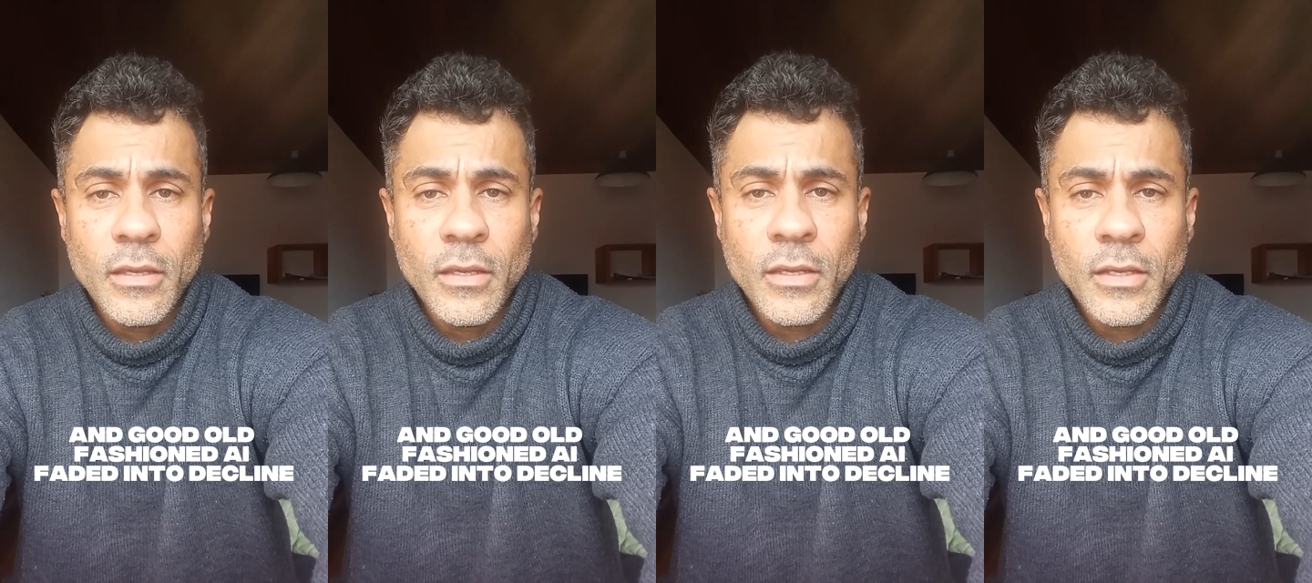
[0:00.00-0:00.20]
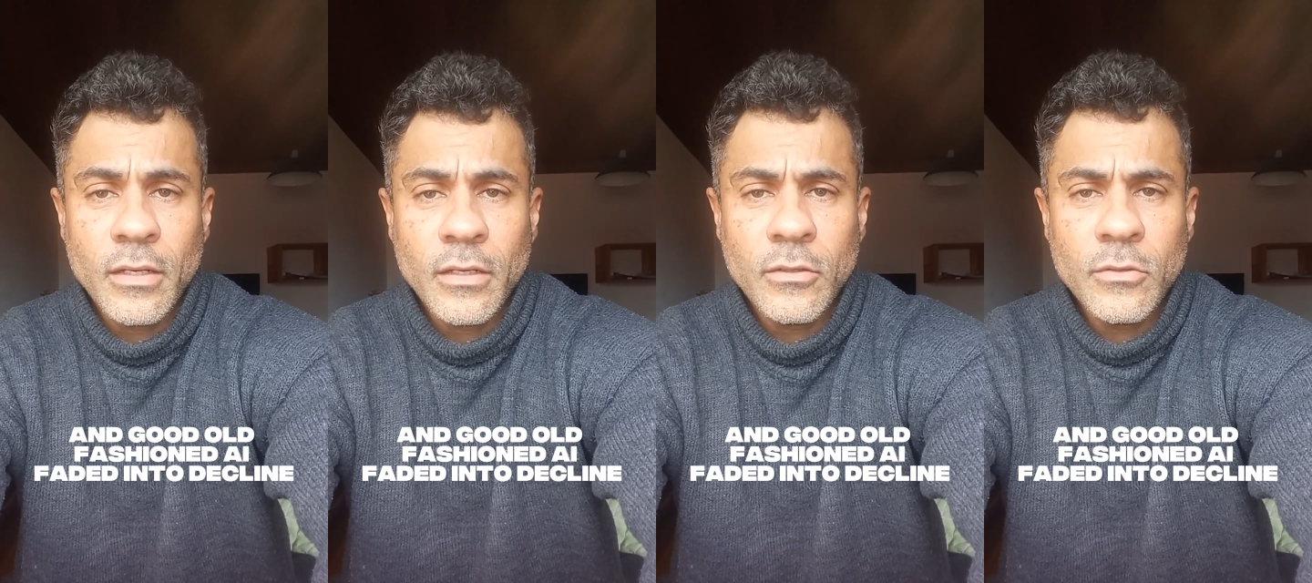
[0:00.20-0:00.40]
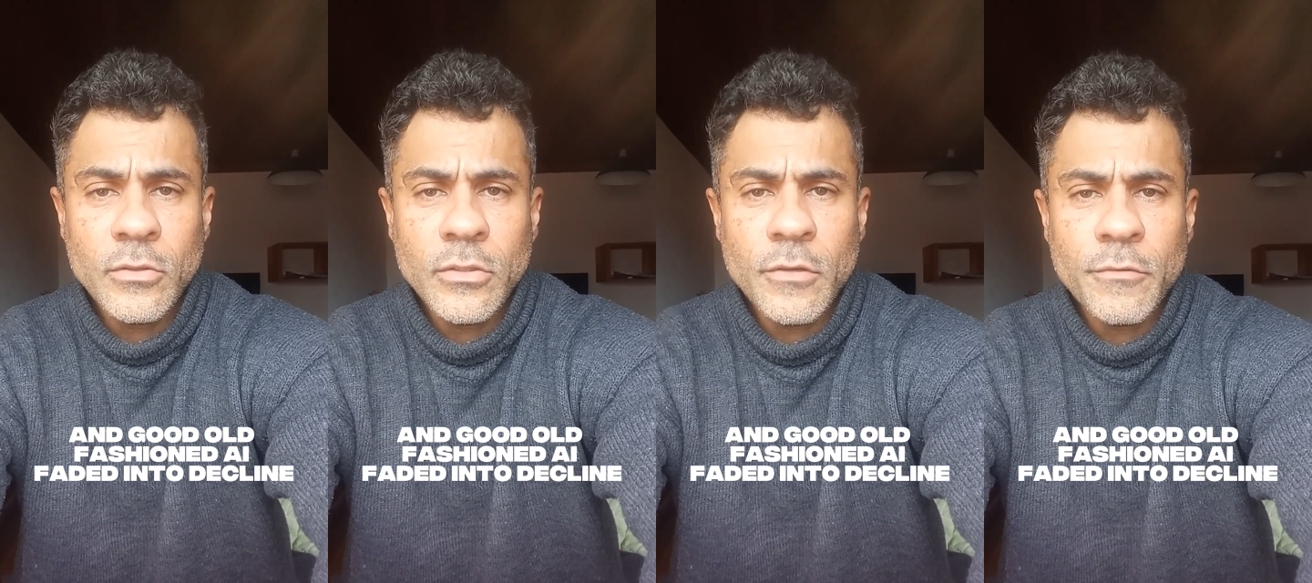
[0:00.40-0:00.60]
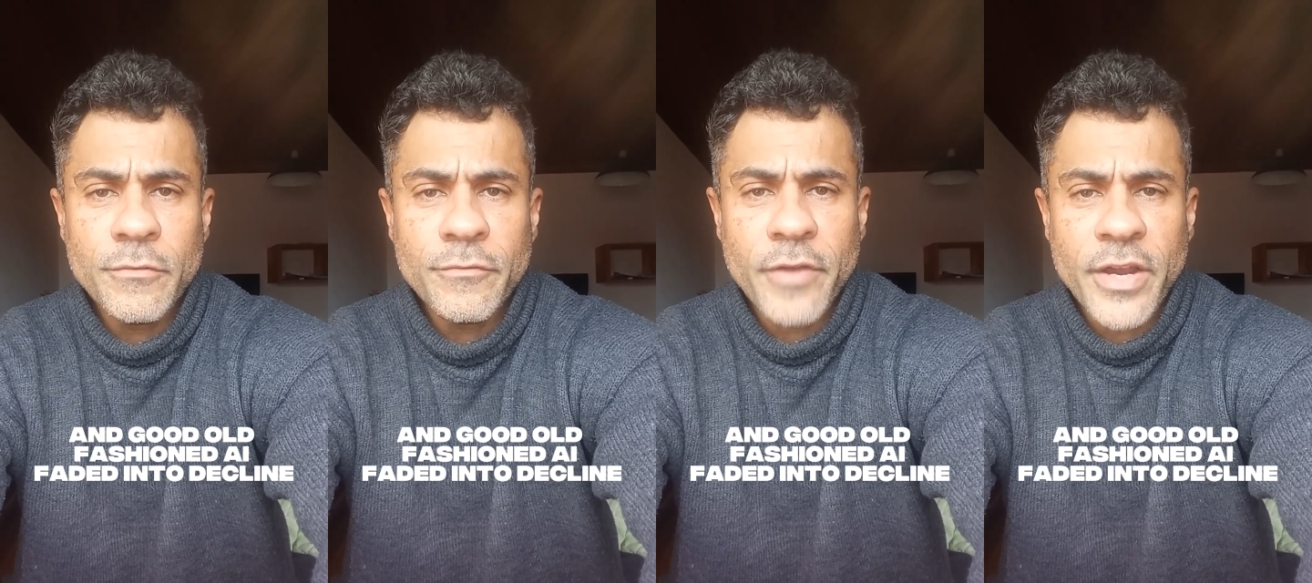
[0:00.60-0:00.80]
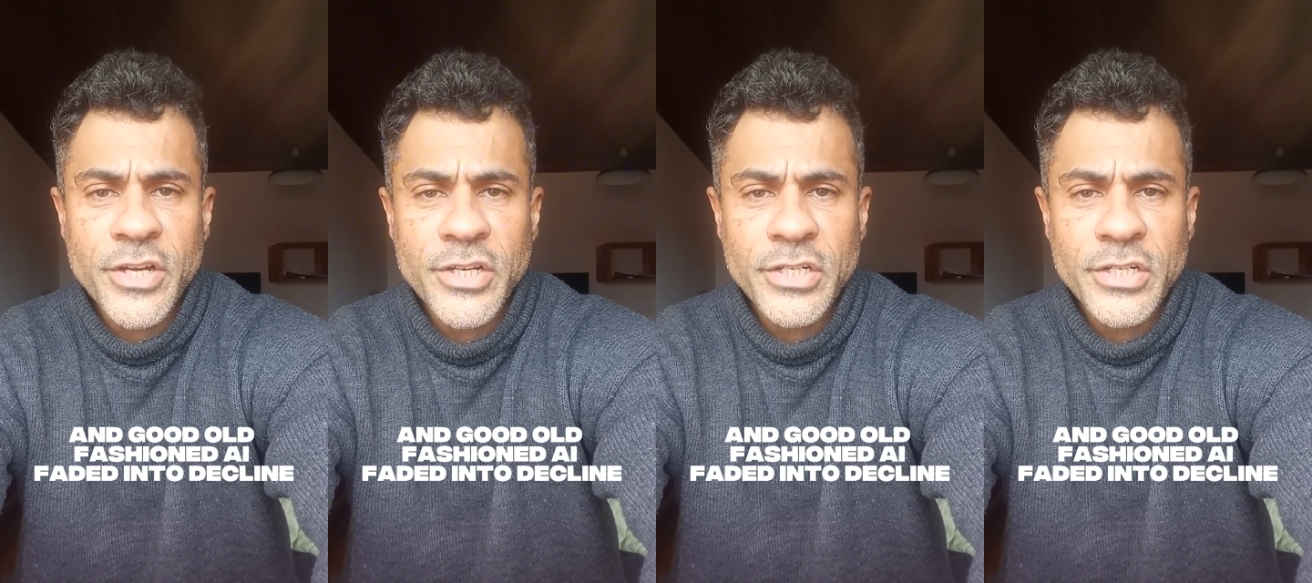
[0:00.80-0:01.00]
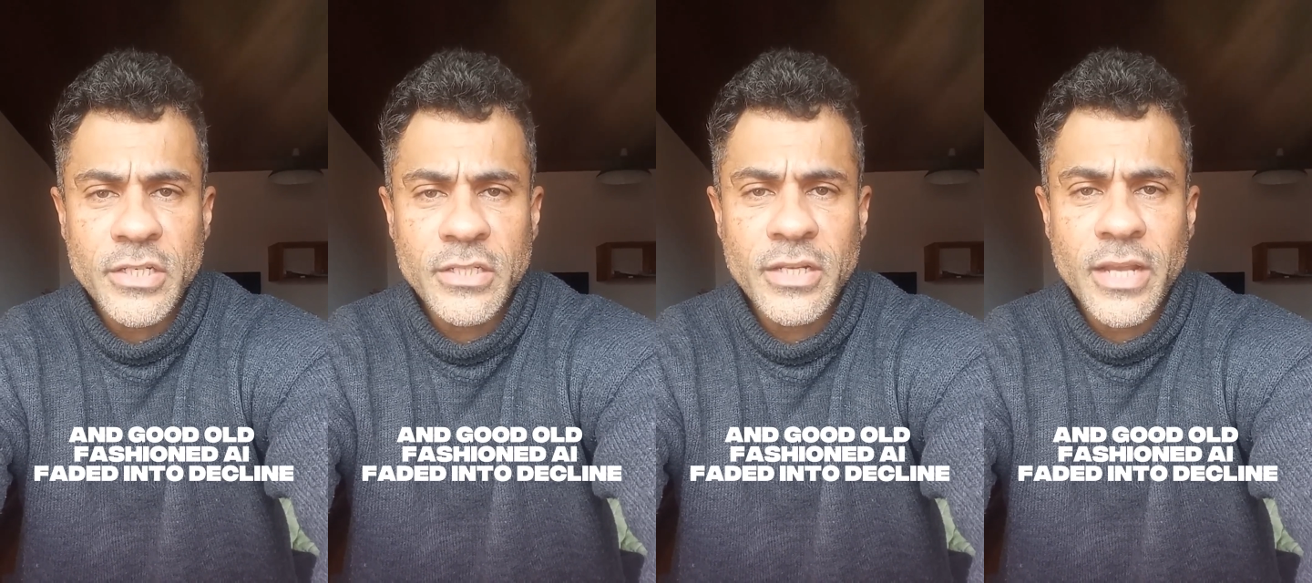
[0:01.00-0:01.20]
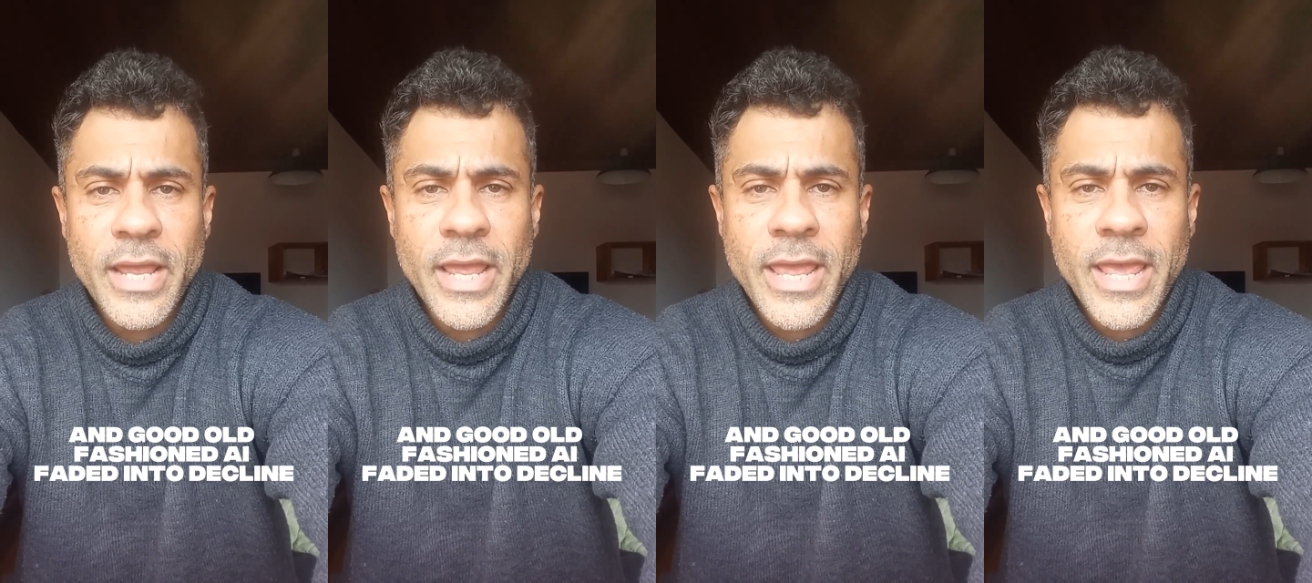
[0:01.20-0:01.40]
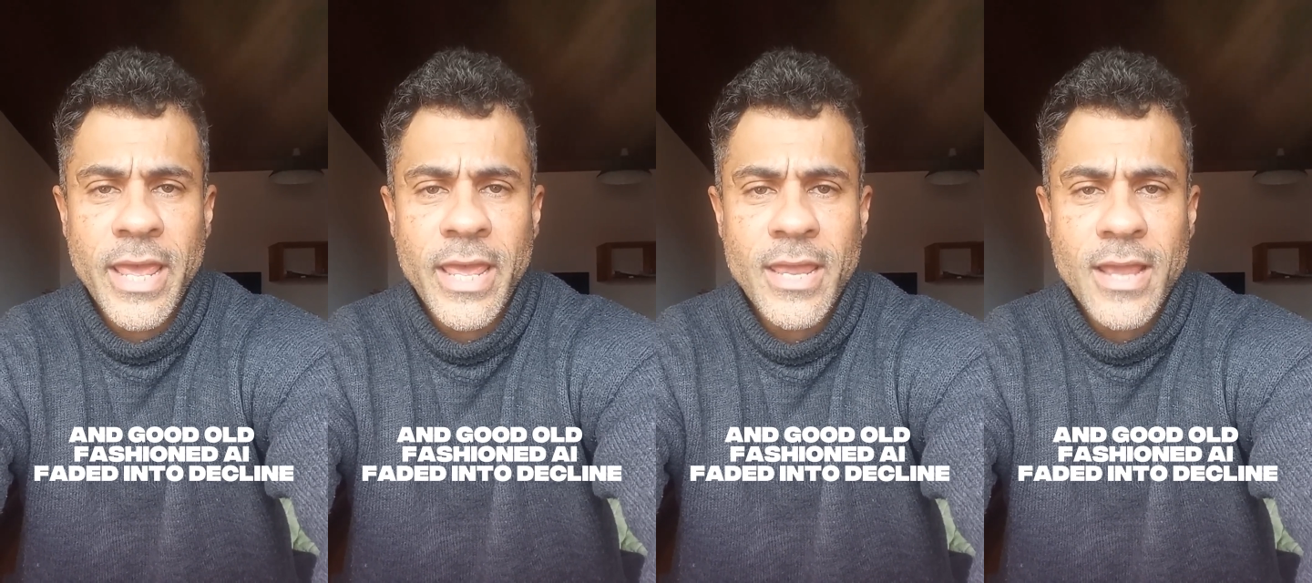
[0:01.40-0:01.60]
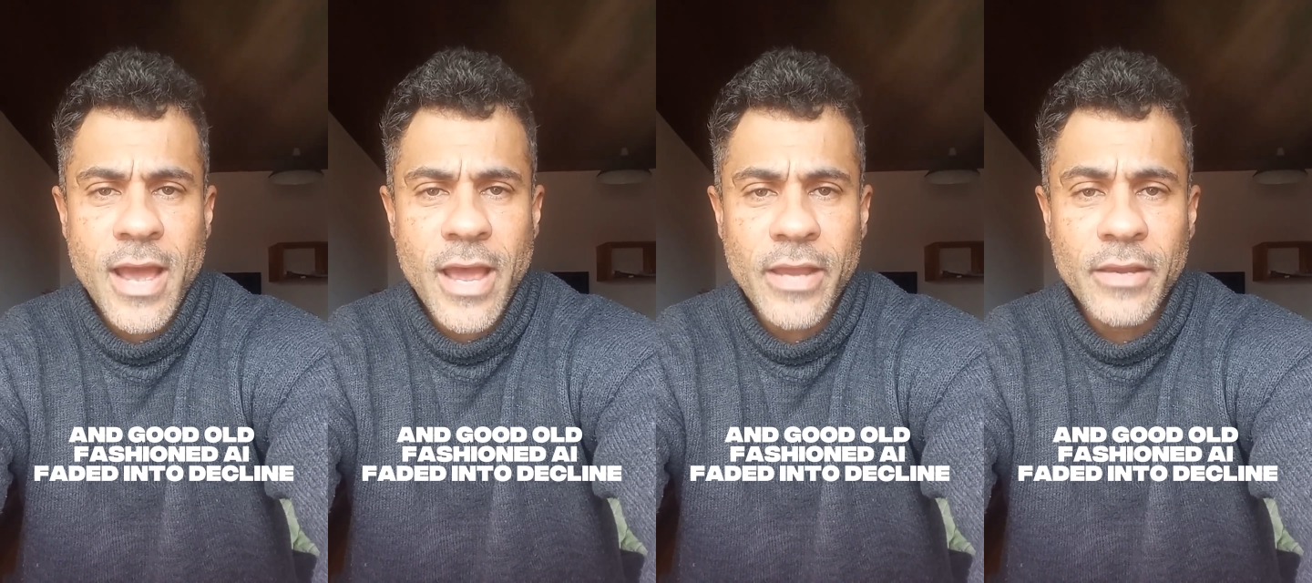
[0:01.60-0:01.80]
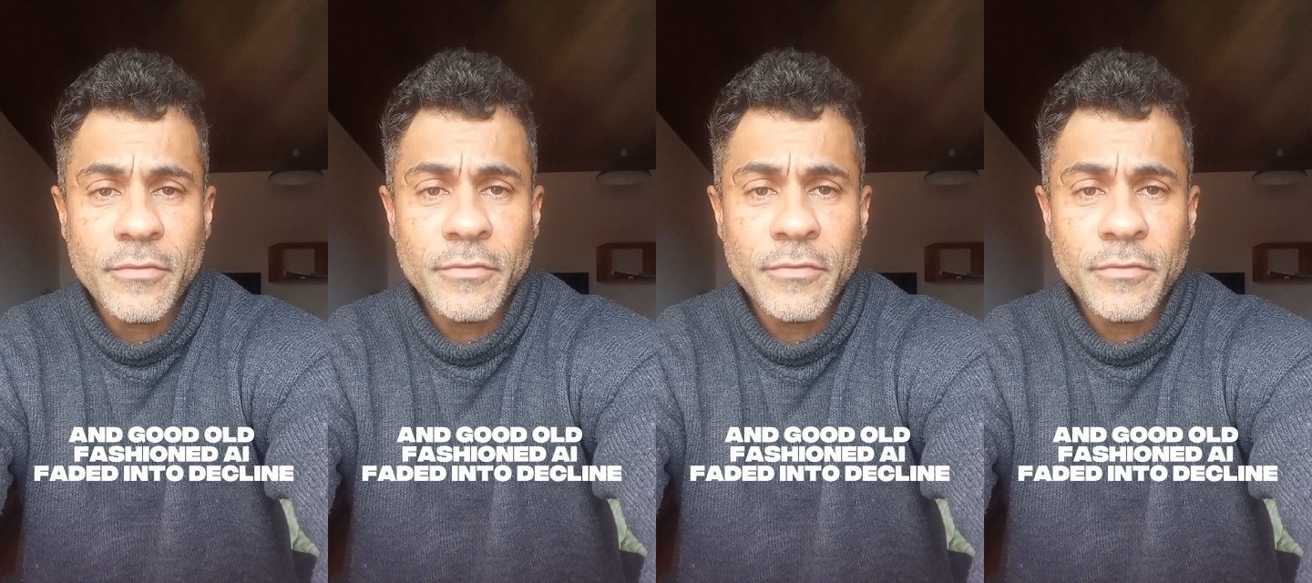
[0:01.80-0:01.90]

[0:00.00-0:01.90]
And good old fashioned AI